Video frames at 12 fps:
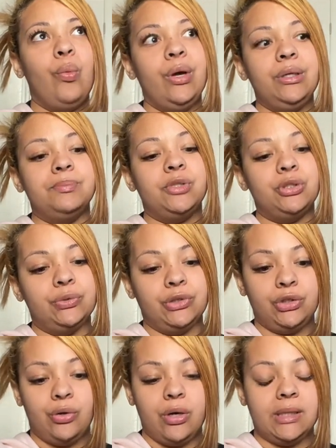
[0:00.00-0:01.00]
Cat Williams
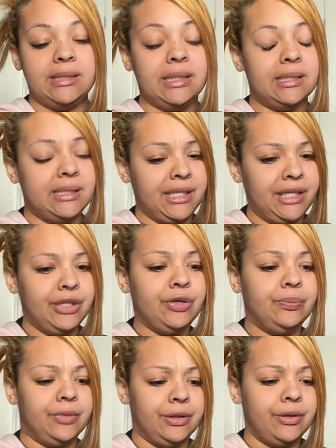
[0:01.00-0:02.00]
used, y'all, cause
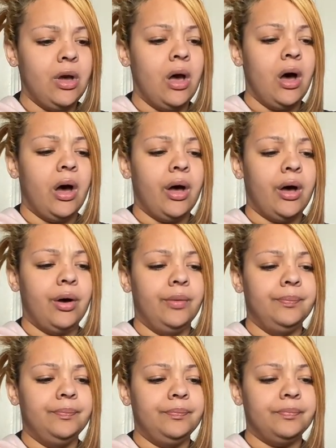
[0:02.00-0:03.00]
hear me.
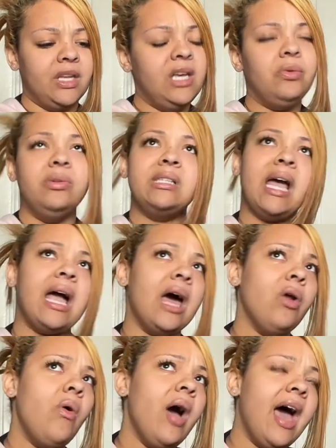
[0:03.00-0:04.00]
He was like,
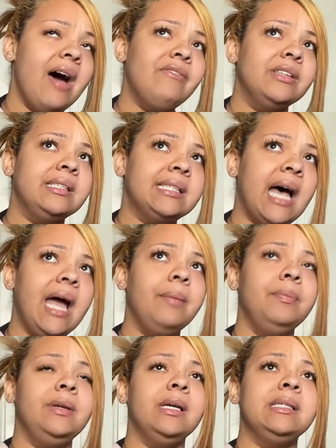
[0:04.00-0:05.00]
I don't have a
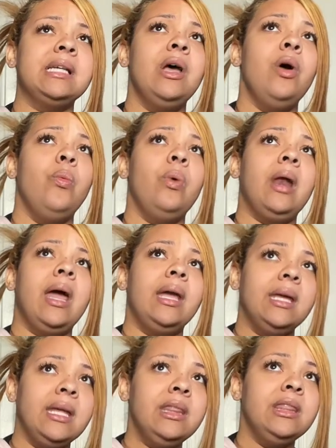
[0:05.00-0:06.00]
type, because when I
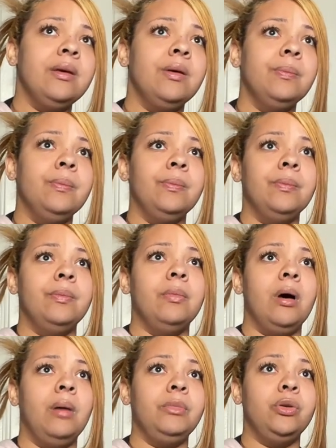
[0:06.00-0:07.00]
get them,
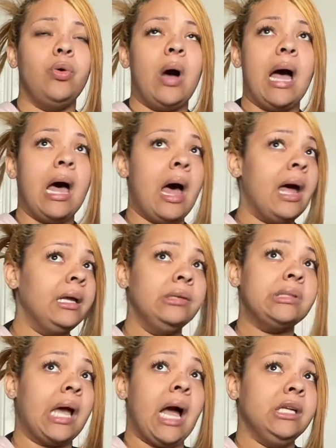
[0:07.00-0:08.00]
he
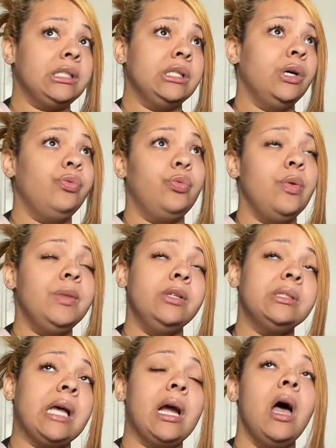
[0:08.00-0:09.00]
was like, I just love women.
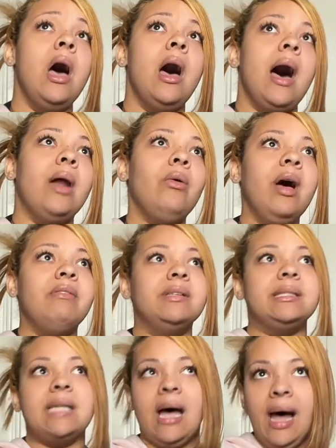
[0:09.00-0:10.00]
He was like, I don't have
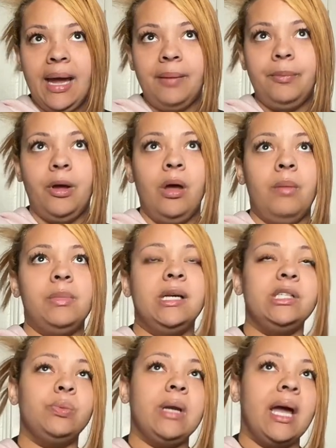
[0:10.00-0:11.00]
a type,
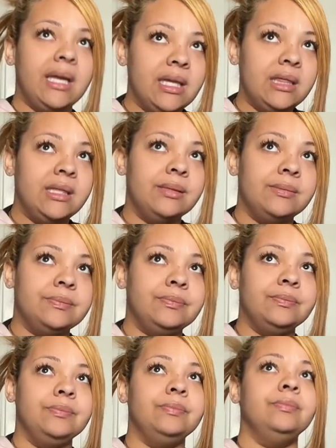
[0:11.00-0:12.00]
because when I get
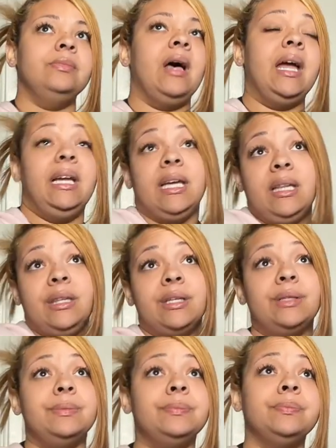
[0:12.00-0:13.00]
them, I get
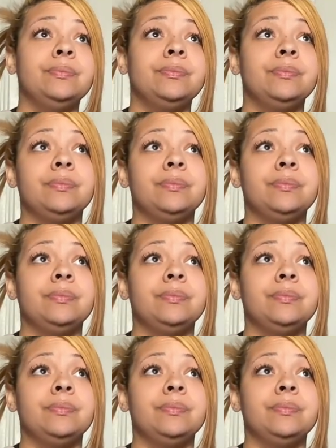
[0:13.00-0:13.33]
them.